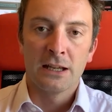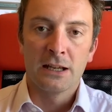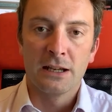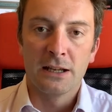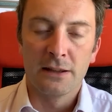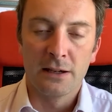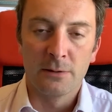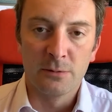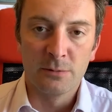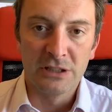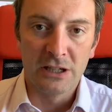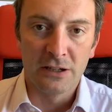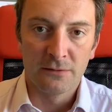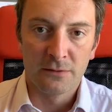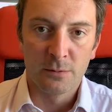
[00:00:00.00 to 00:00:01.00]
That would be
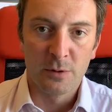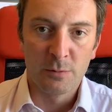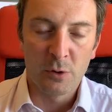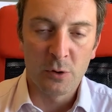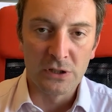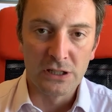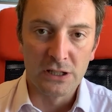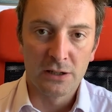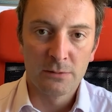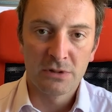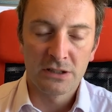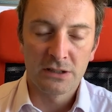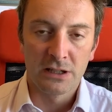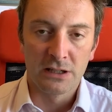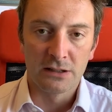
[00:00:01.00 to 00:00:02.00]
down from a
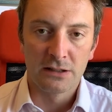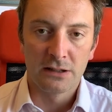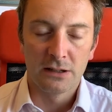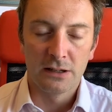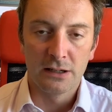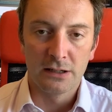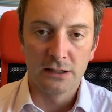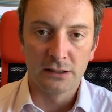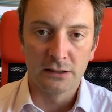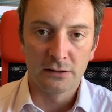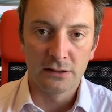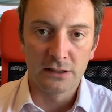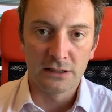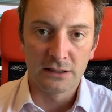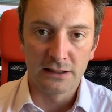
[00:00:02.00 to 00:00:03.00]
0.9%
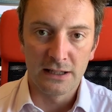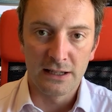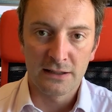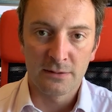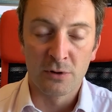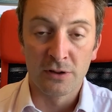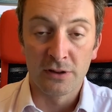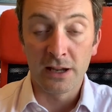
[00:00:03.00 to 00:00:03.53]
increase last month.